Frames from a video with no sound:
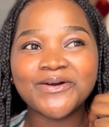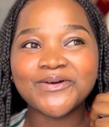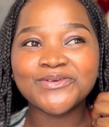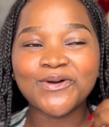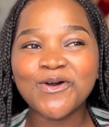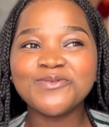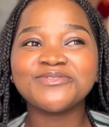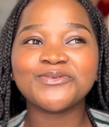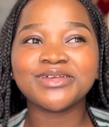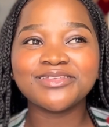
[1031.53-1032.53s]
your
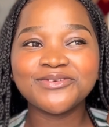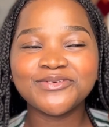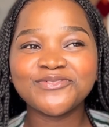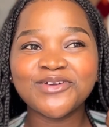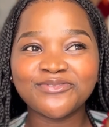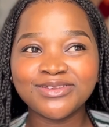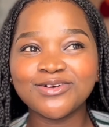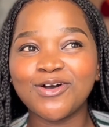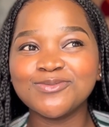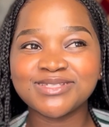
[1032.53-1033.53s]
home, if you're feeling
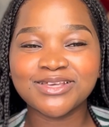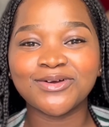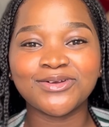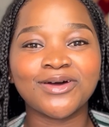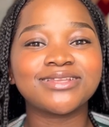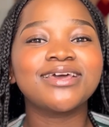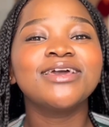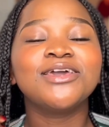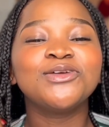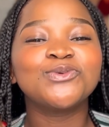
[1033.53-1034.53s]
homesick or not,
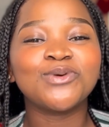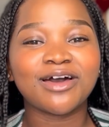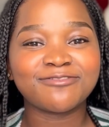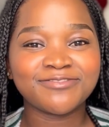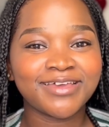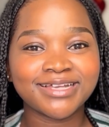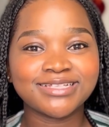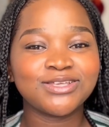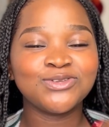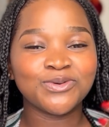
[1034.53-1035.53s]
it will
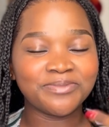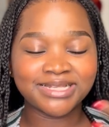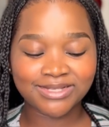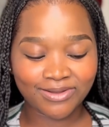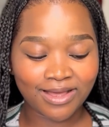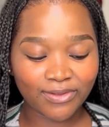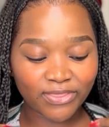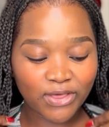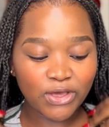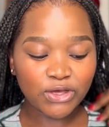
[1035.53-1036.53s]
affect your mental health.
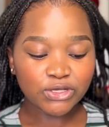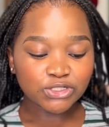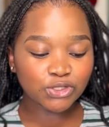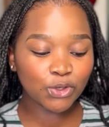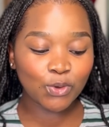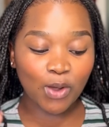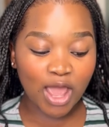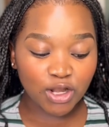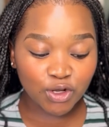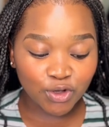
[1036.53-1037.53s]
So
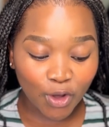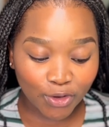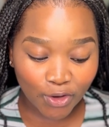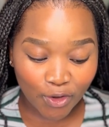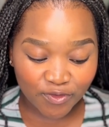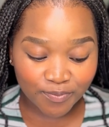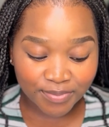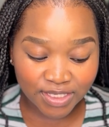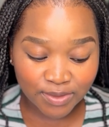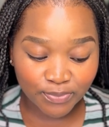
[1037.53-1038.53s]
a lot of
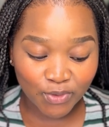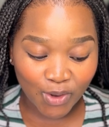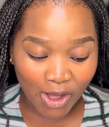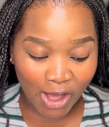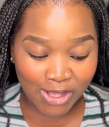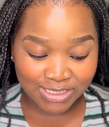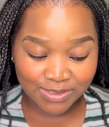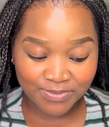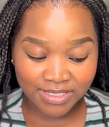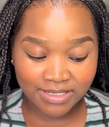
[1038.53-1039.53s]
people
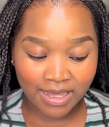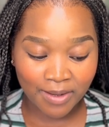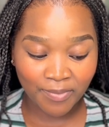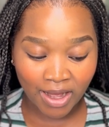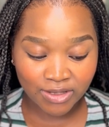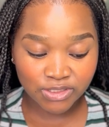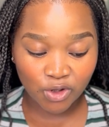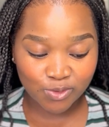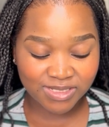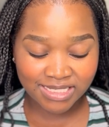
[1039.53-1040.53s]
asked me about
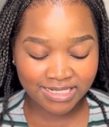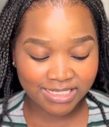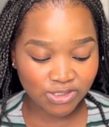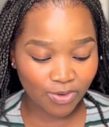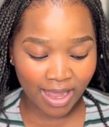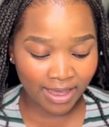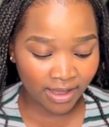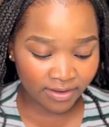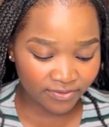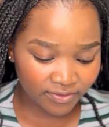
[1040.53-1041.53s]
homesickness. So I
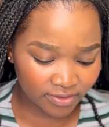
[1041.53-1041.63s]
have